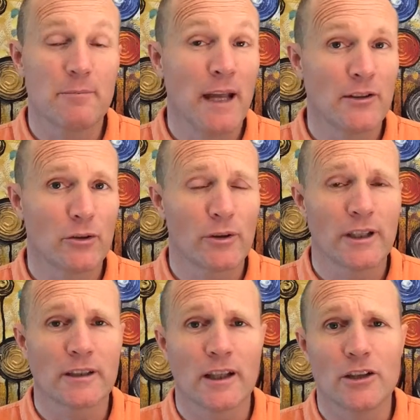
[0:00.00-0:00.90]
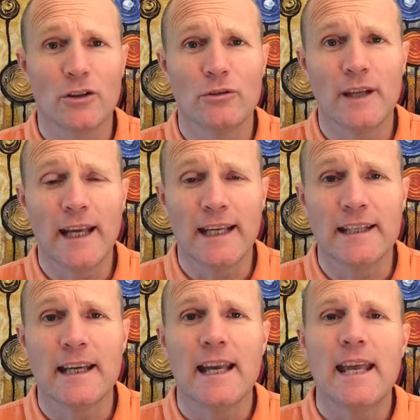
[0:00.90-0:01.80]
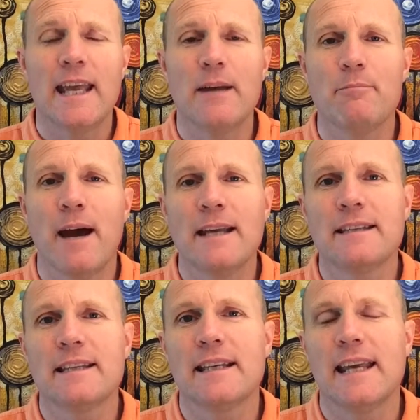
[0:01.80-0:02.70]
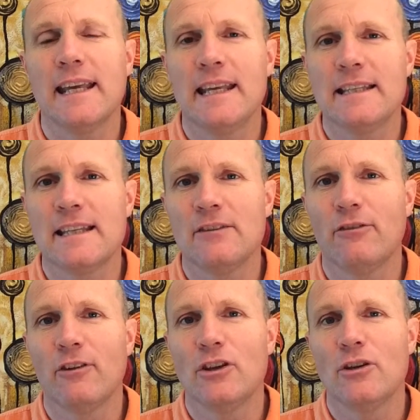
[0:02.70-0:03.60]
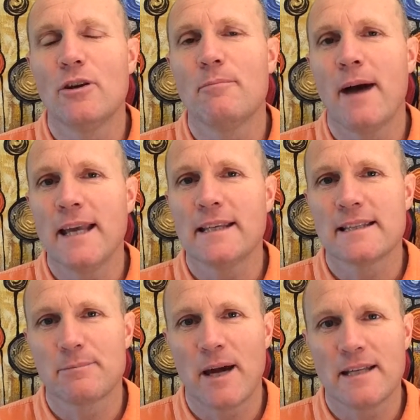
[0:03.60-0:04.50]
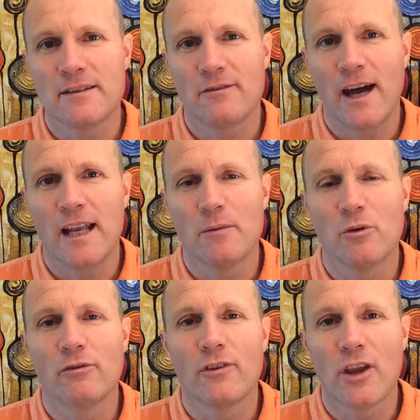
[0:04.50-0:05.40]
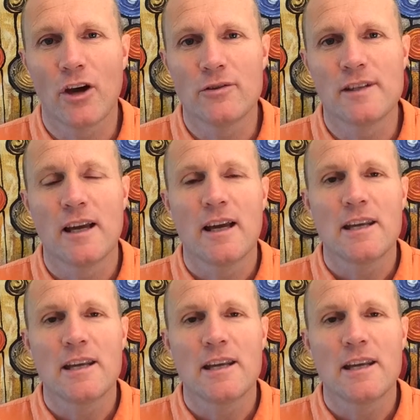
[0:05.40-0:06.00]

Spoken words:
the mentoring that you need, it makes it easy for you to make a space available for those